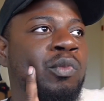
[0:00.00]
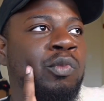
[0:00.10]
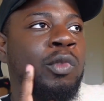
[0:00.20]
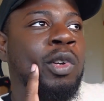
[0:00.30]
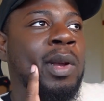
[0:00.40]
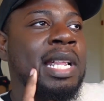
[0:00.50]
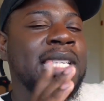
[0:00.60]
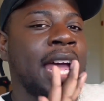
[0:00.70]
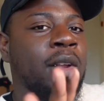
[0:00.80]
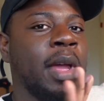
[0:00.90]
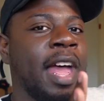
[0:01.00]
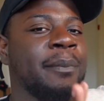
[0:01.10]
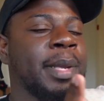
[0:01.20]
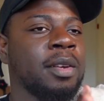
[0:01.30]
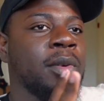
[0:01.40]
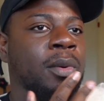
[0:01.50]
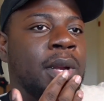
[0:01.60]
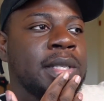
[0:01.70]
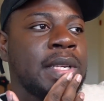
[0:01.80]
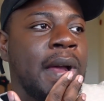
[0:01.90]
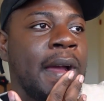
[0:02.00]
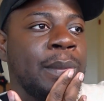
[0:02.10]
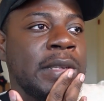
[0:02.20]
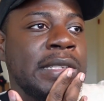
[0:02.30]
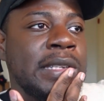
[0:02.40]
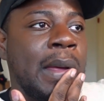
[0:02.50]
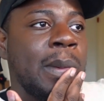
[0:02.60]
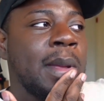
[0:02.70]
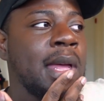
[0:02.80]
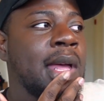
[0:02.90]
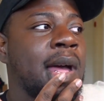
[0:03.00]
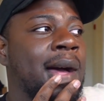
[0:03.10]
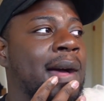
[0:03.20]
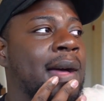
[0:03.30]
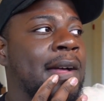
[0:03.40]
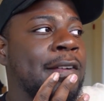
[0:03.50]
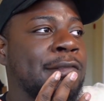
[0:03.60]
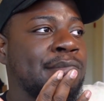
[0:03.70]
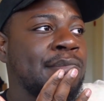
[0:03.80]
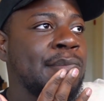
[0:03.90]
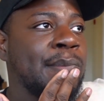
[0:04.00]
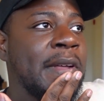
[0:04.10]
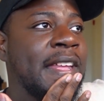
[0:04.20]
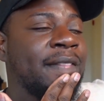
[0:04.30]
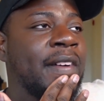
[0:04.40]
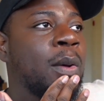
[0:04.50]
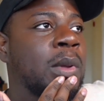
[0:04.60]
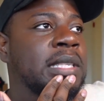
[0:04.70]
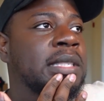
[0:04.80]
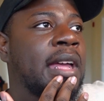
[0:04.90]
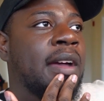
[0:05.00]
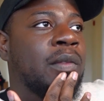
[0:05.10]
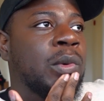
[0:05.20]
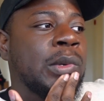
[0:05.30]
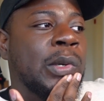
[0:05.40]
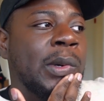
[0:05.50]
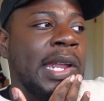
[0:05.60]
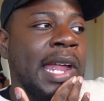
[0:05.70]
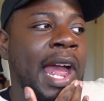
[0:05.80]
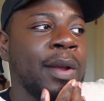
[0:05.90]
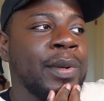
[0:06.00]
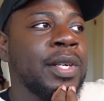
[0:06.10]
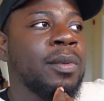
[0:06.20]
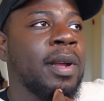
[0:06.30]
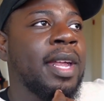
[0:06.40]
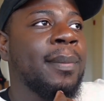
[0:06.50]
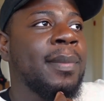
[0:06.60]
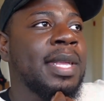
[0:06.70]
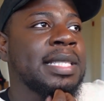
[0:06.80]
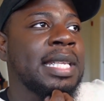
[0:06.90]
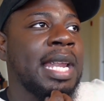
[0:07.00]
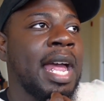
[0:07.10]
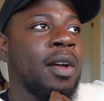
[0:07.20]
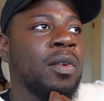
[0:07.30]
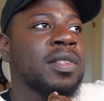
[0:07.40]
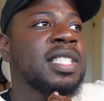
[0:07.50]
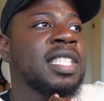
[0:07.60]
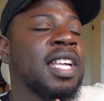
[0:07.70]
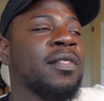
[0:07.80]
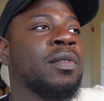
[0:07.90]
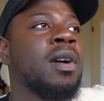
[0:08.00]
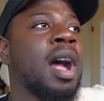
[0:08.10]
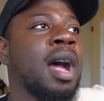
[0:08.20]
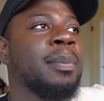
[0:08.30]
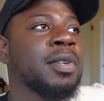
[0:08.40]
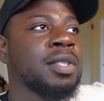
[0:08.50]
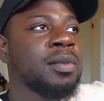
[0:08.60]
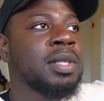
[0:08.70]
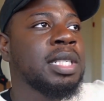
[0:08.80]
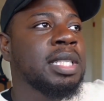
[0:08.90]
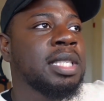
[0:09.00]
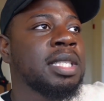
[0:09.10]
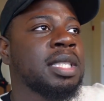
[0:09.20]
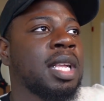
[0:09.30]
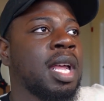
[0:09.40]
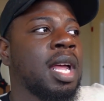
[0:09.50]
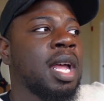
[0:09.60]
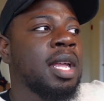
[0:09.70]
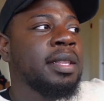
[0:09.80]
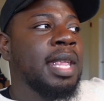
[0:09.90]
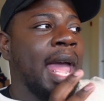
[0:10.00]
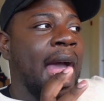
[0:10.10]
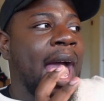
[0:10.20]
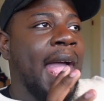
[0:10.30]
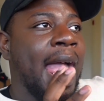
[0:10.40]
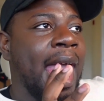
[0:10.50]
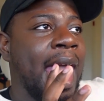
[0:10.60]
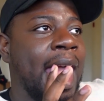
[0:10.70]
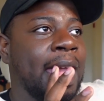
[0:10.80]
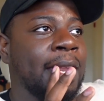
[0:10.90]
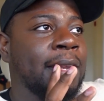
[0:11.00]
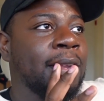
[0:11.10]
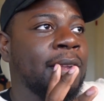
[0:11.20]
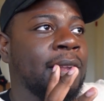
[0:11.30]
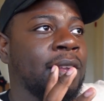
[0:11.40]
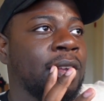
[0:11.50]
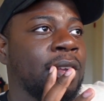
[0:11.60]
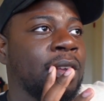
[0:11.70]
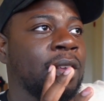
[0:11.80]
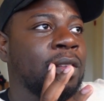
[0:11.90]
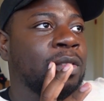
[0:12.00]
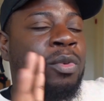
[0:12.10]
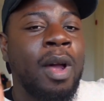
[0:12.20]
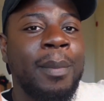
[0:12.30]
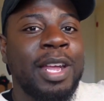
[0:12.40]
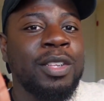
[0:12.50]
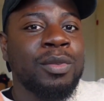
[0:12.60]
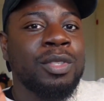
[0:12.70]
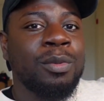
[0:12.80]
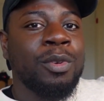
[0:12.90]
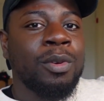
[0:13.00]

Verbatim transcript: hmm, regrets. I don't have many regrets, y'all, I really don't. Um, but if I was to have a regret, I regret missing out on several opportunities that I had throughout my YouTube